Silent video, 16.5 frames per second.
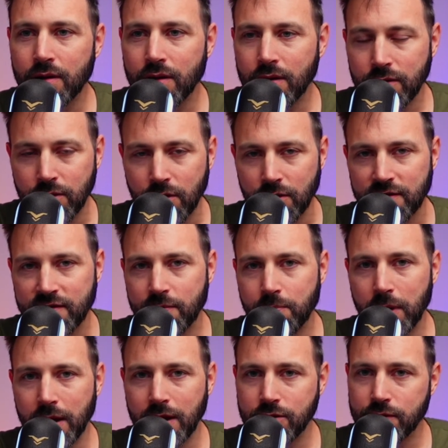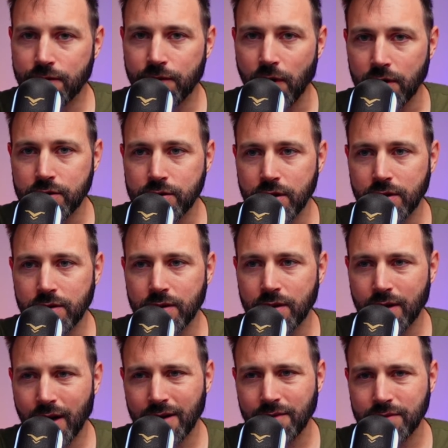The speech function
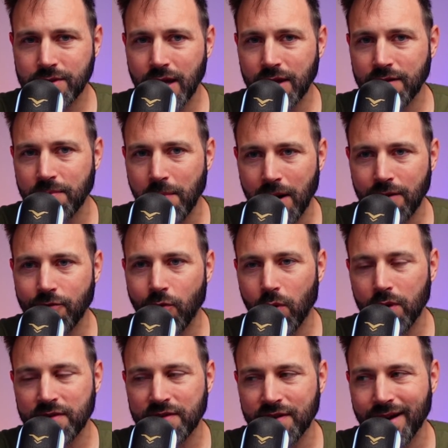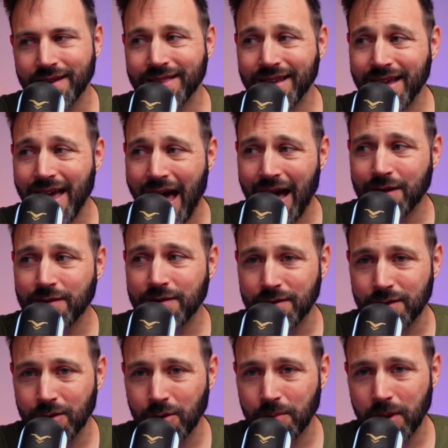kind of takes my voice and I think adds a
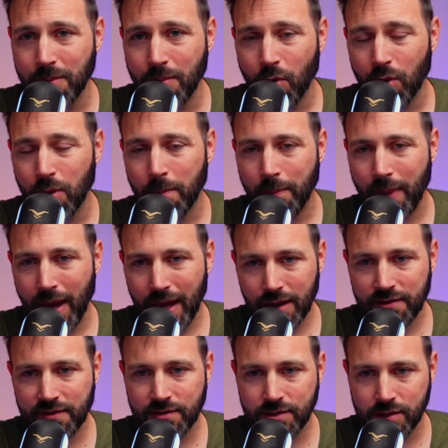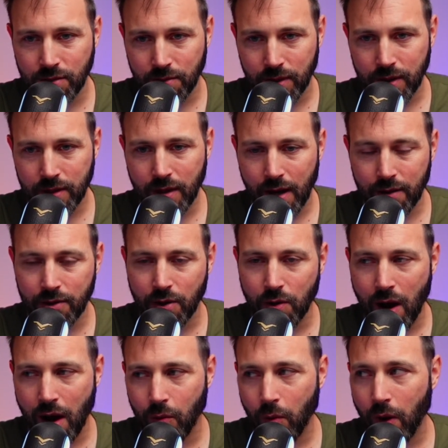little bit more bass to it. I don't
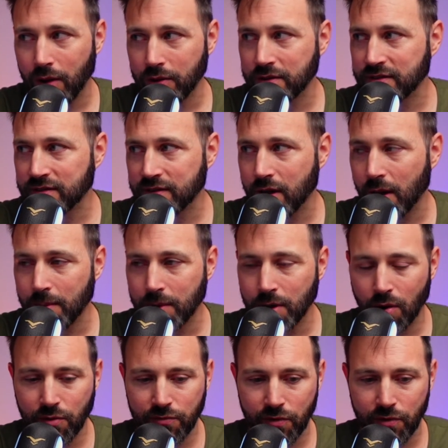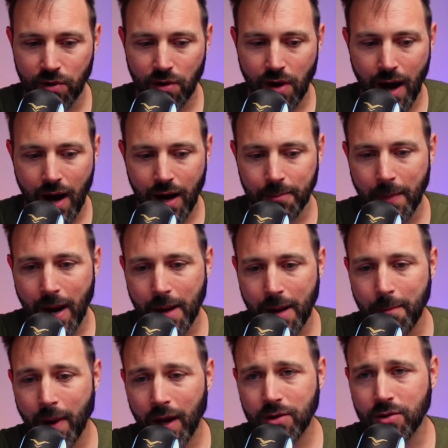know how well this is coming over on my
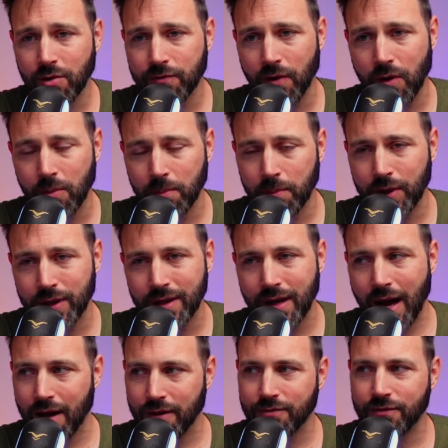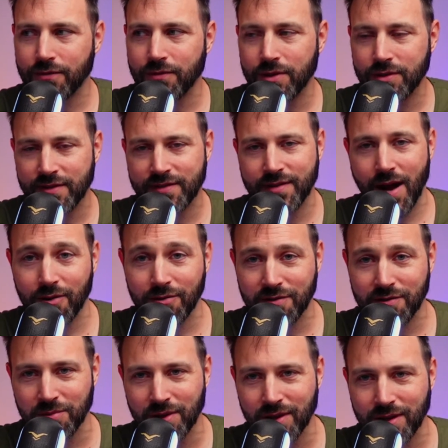microphone, but it
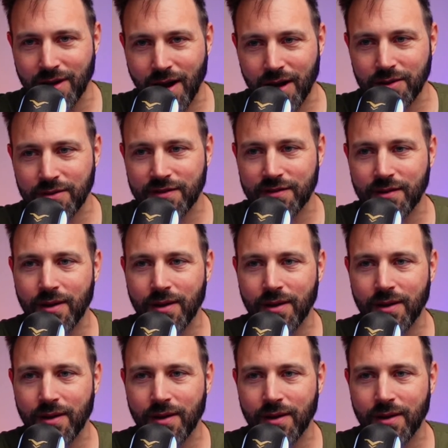sounds really nice.